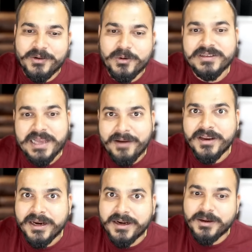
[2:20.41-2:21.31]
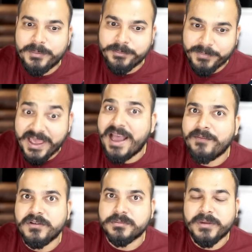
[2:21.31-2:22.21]
who is having GitHub may
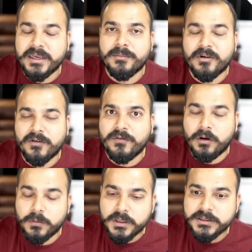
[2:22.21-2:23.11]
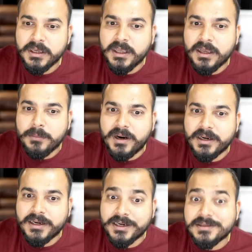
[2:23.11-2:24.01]
have this many number of followers,
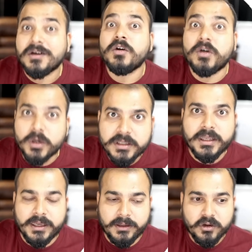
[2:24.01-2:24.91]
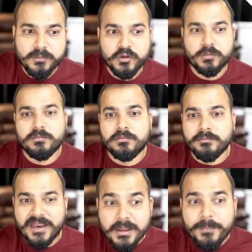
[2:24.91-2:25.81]
but it is a good thing, so
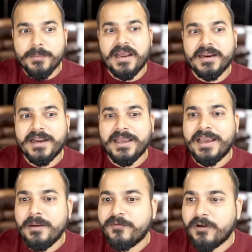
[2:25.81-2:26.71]
many people are getting help